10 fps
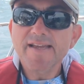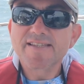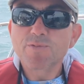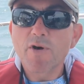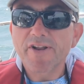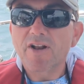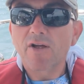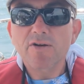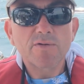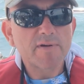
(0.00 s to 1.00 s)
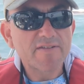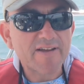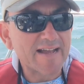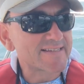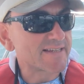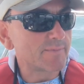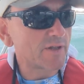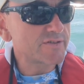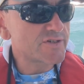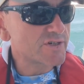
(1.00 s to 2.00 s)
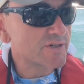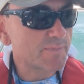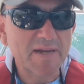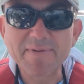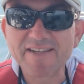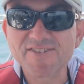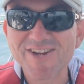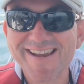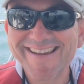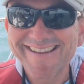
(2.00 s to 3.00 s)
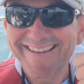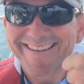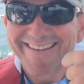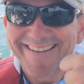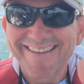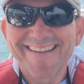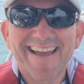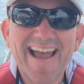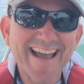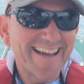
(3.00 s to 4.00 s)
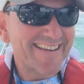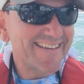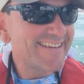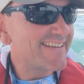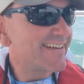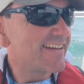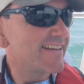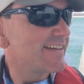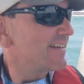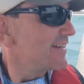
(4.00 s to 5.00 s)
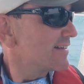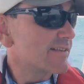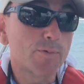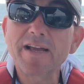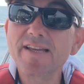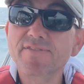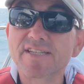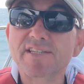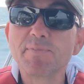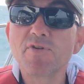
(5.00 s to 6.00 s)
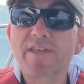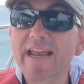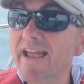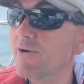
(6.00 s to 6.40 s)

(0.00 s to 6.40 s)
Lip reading: It's 1 o'clock. We've had some lunch, PB&J, and waves are smoothing